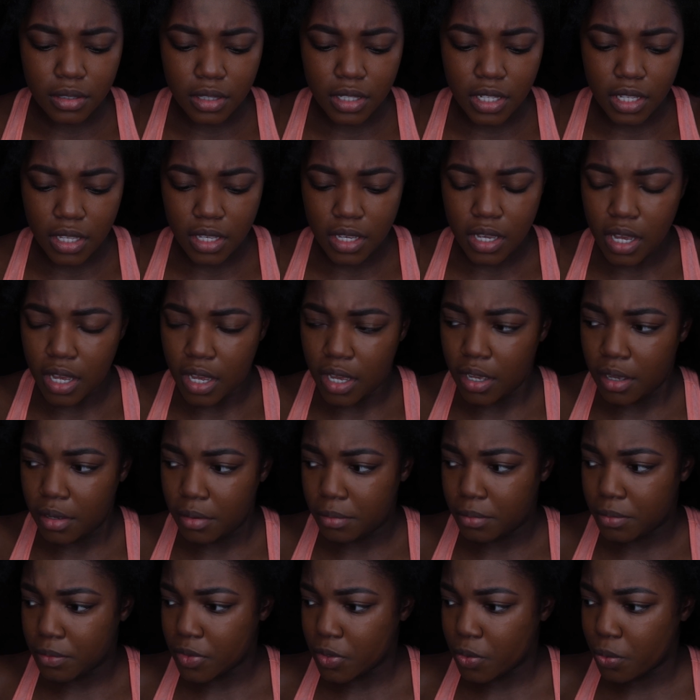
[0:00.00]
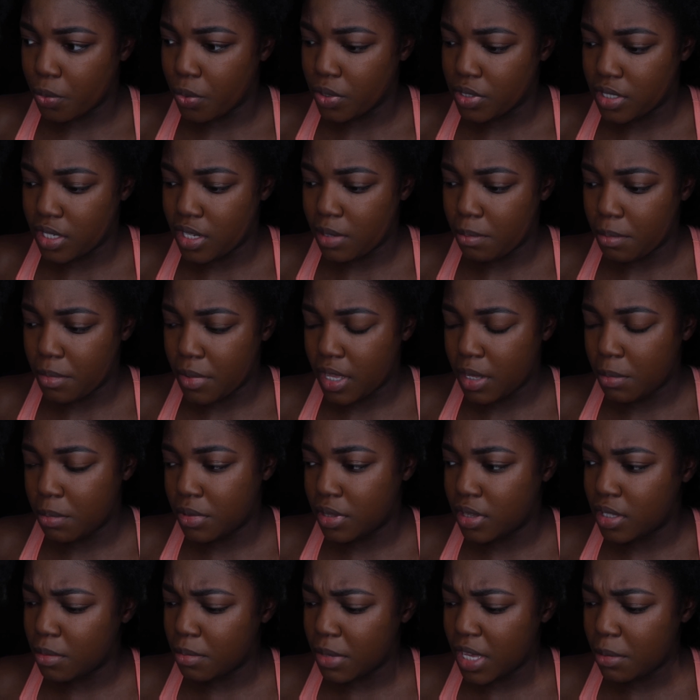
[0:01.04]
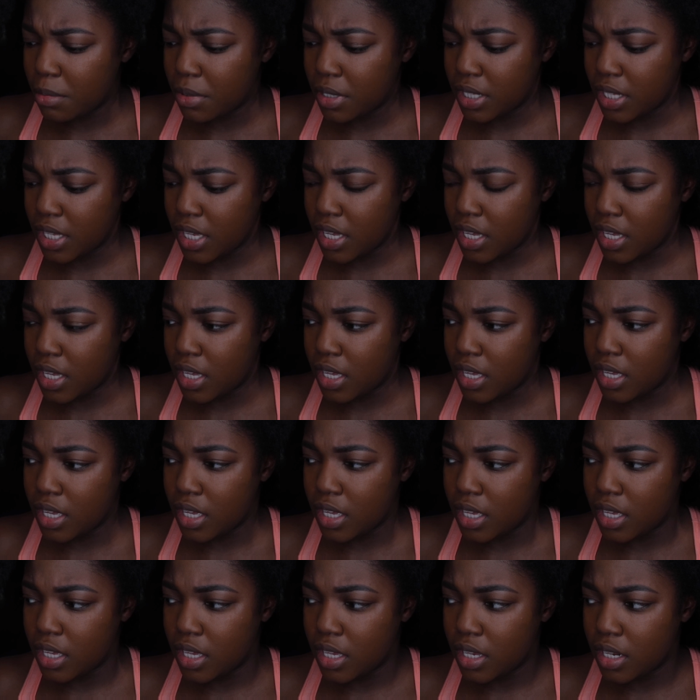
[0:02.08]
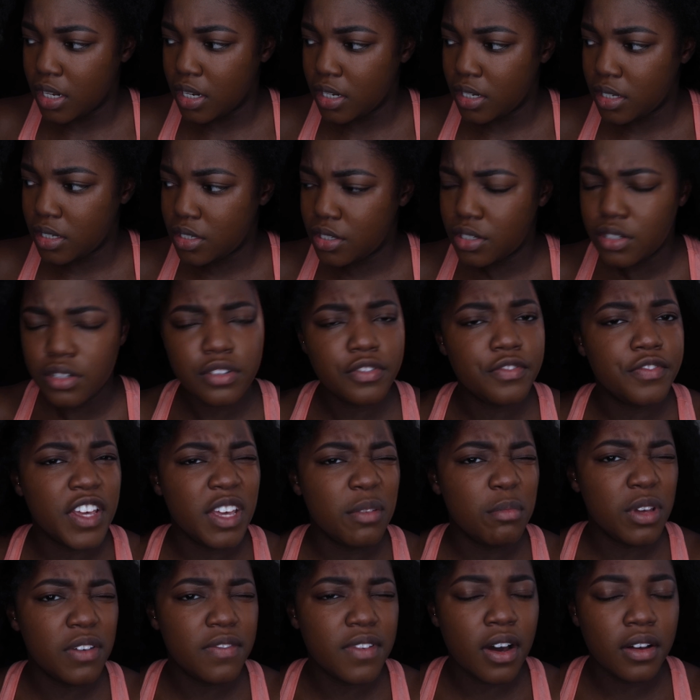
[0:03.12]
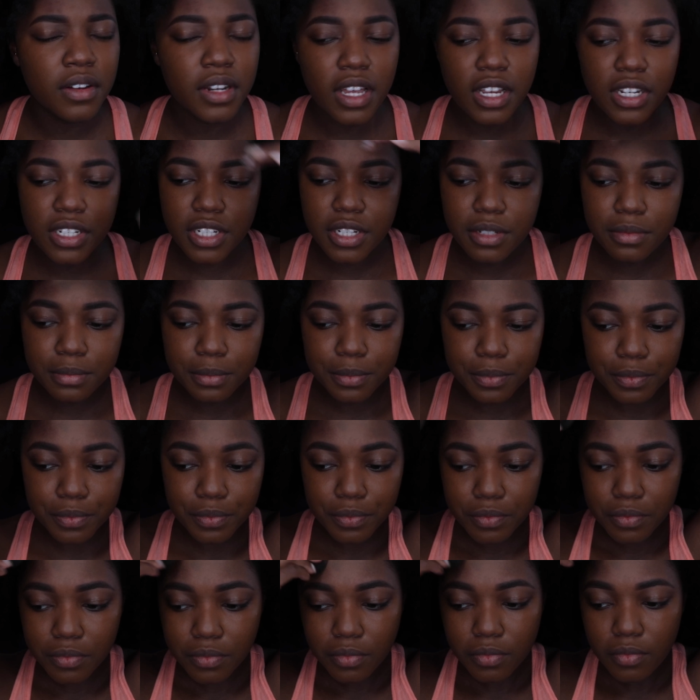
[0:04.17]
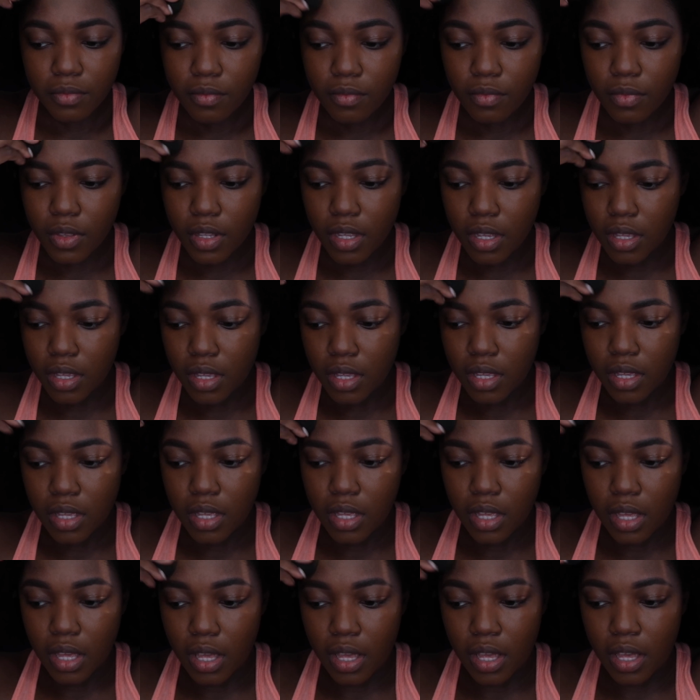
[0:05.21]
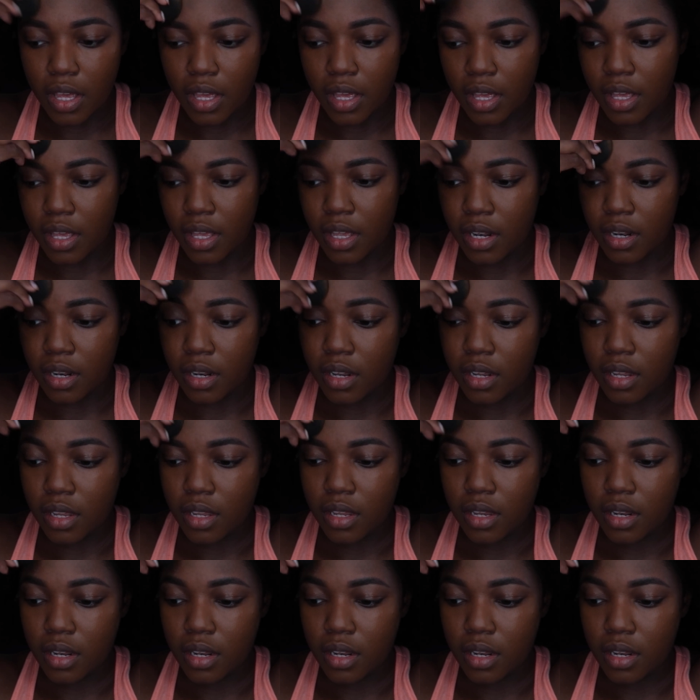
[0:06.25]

The was it the Maybelline Fit Me foundation, and